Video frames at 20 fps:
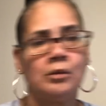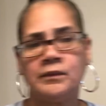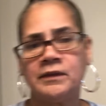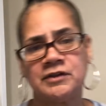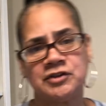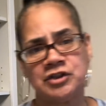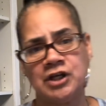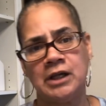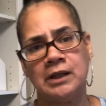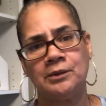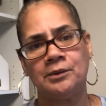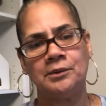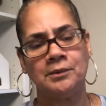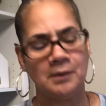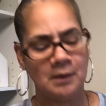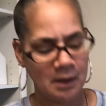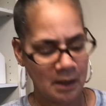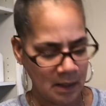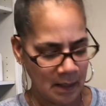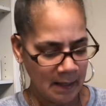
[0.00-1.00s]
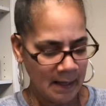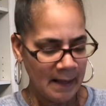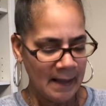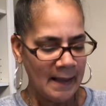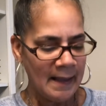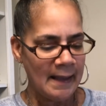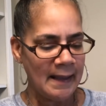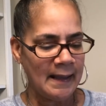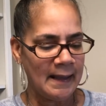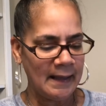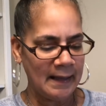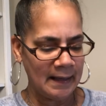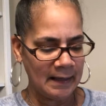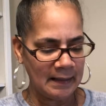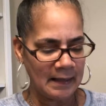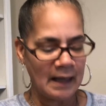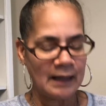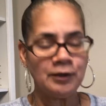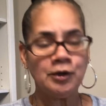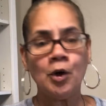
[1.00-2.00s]
the channel. And
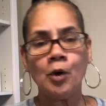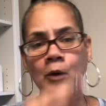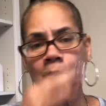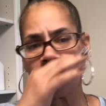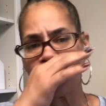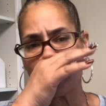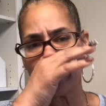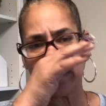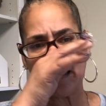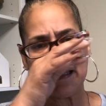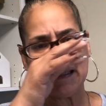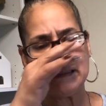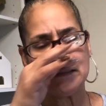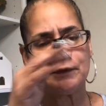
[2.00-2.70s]
I know the lady,